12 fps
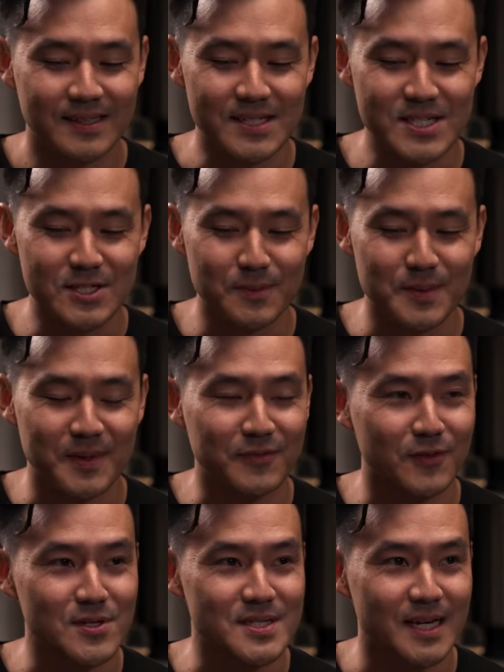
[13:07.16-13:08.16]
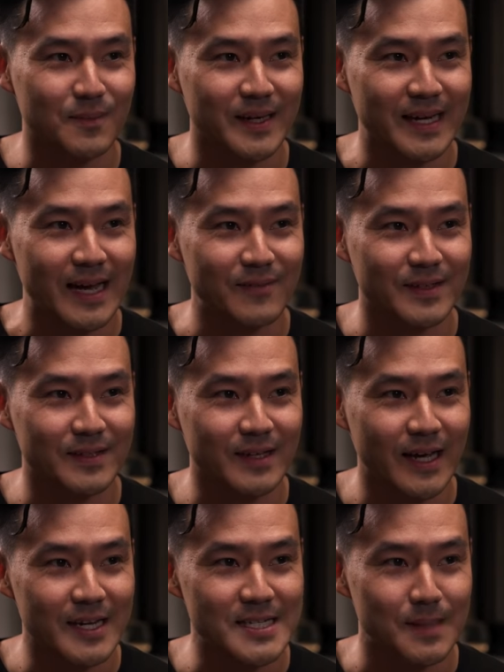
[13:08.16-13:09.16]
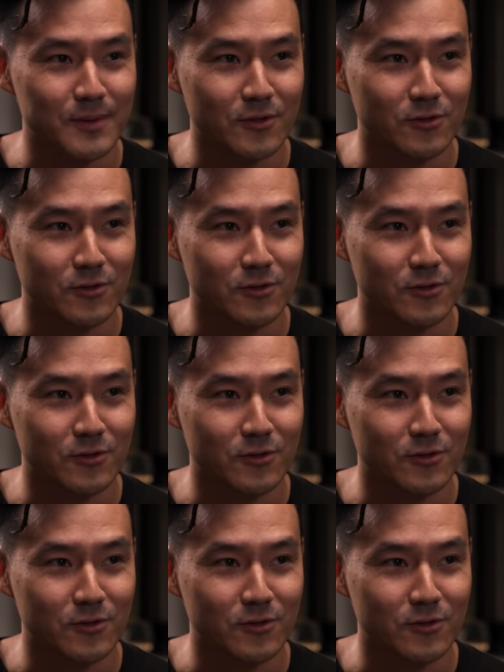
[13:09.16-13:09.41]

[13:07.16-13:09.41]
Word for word: This is gonna be my first time like having any type of